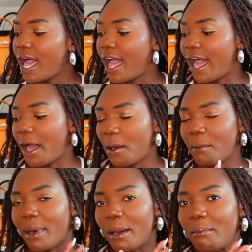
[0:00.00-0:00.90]

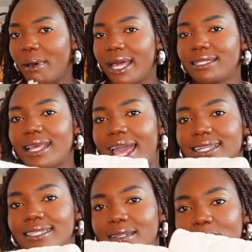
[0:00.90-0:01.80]
But
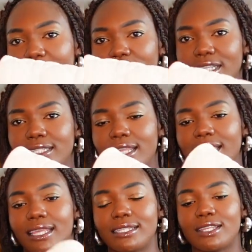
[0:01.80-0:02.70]
I did purchase
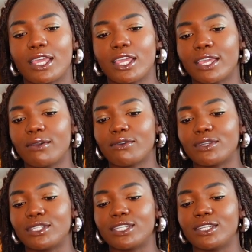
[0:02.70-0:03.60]
this cute
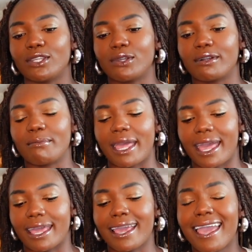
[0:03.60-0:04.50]
Christian Dior
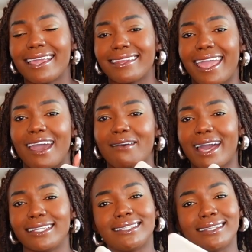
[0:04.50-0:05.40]
bag. Now,
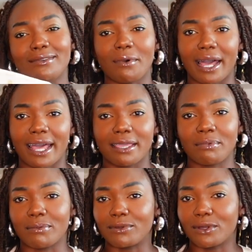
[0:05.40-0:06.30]
I see why
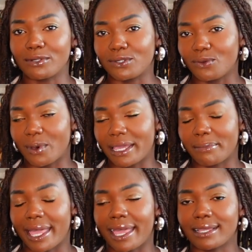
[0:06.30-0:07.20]
people don't do white
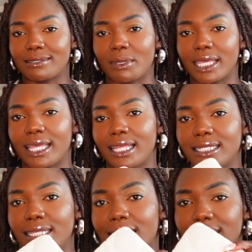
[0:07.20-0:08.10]
bags,
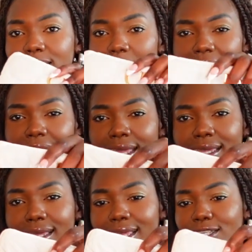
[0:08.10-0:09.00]
because this
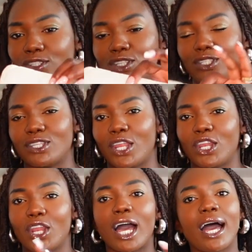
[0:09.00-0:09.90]
bag is just
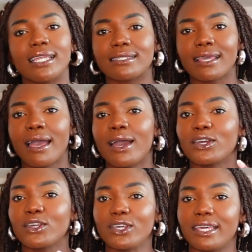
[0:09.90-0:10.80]
not
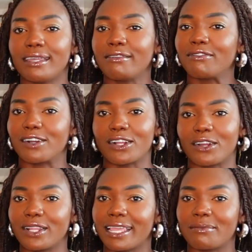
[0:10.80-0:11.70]
good for a
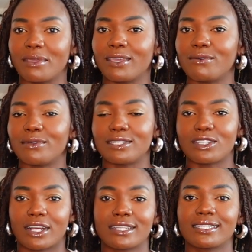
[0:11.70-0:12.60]
girl like me who is
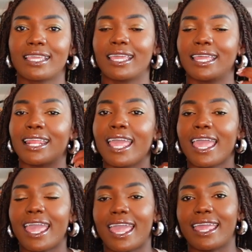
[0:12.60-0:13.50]
dark skinned
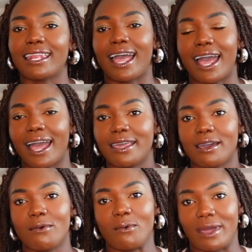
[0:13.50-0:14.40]
and
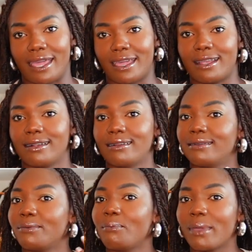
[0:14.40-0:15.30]
I wear
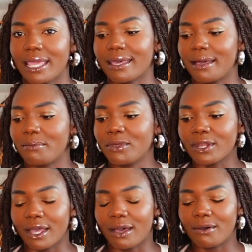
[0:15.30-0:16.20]
makeup, you
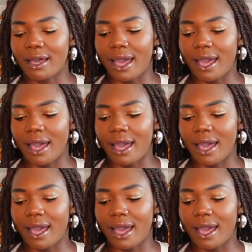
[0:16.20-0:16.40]
know.